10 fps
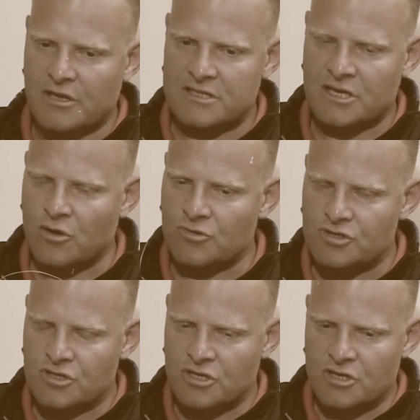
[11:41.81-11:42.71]
As a coach,
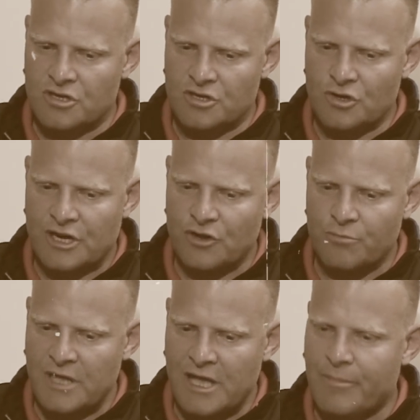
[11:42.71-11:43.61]
you
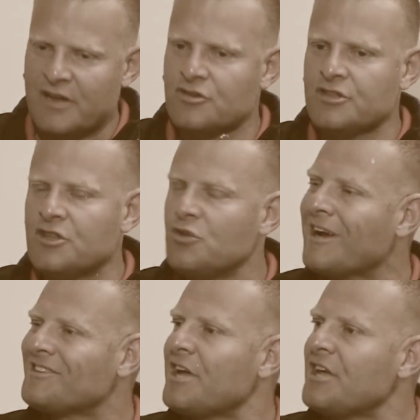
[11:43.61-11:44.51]
cannot be a person that you
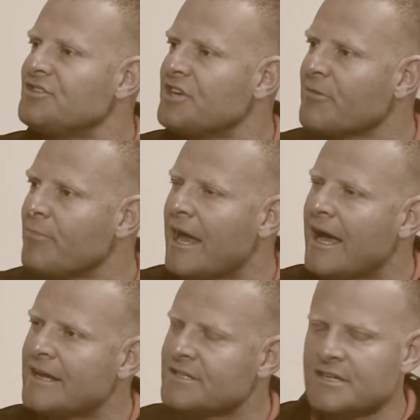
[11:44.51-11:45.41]
are changing
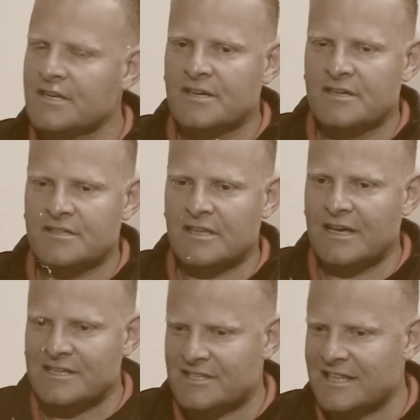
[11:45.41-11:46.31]
plans,
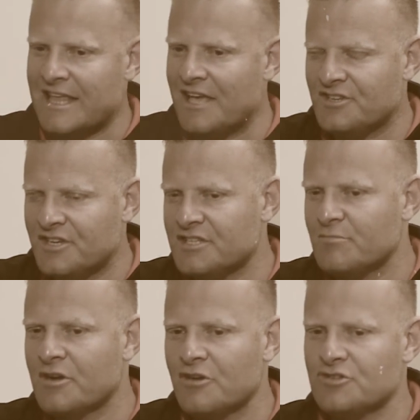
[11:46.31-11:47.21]
the strategies,
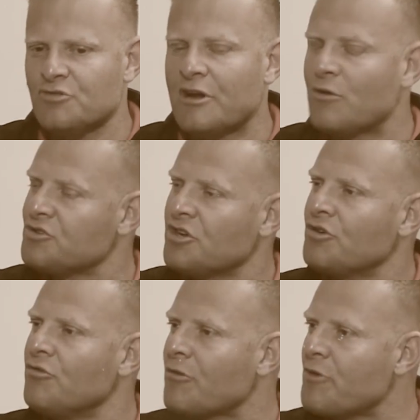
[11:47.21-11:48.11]
because you are losing or
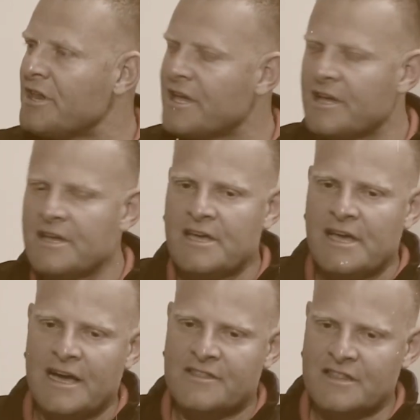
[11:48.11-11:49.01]
you are winning.
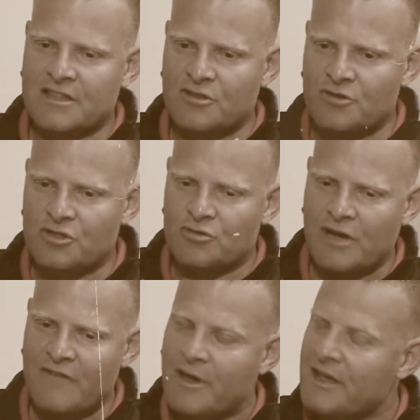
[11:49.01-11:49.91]
I think that you need to
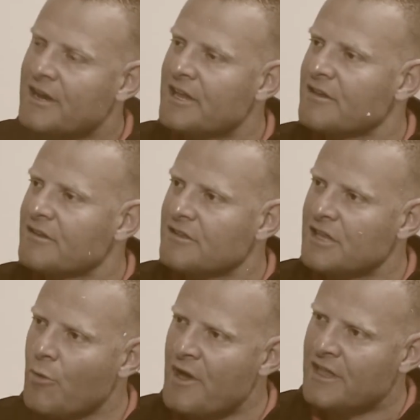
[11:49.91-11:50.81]
have very clear
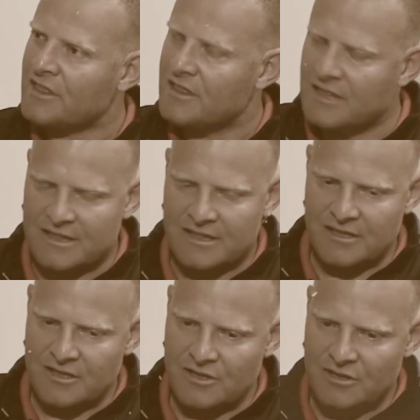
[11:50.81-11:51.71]
the way that, that
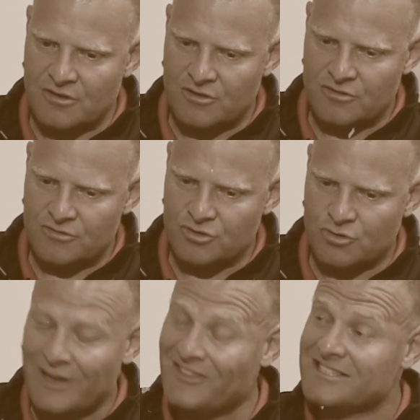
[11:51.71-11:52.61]
uh,
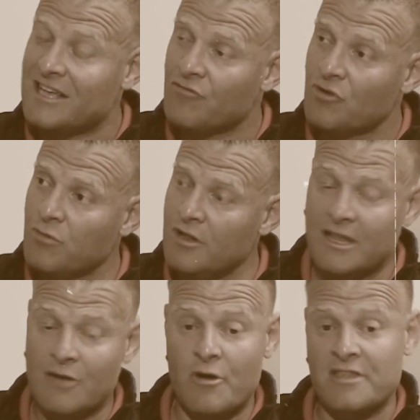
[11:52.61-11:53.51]
you understand football,
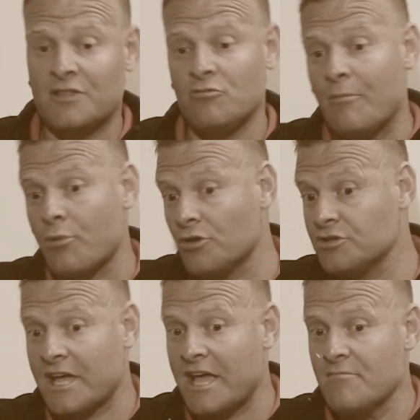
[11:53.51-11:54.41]
the way that you
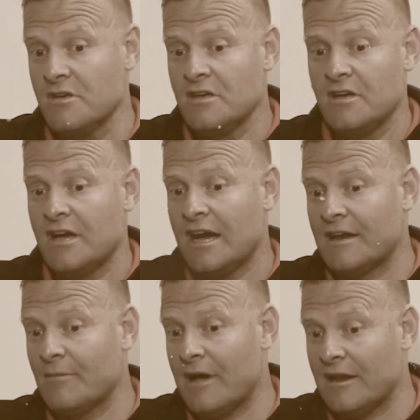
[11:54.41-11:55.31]
approach the game,
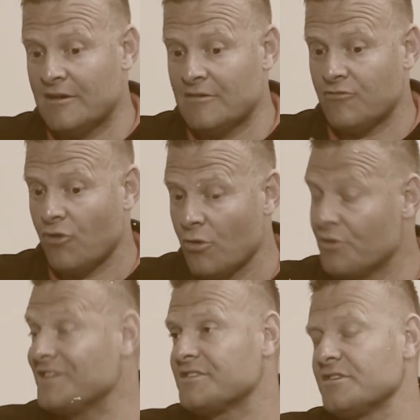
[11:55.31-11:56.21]
and, and follow
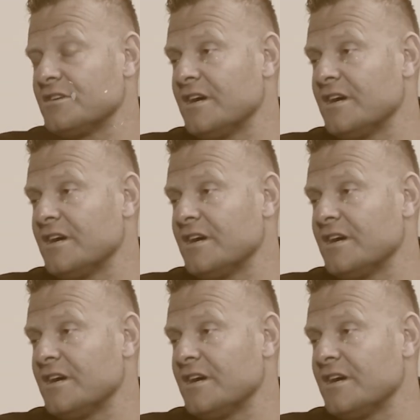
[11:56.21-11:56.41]
this.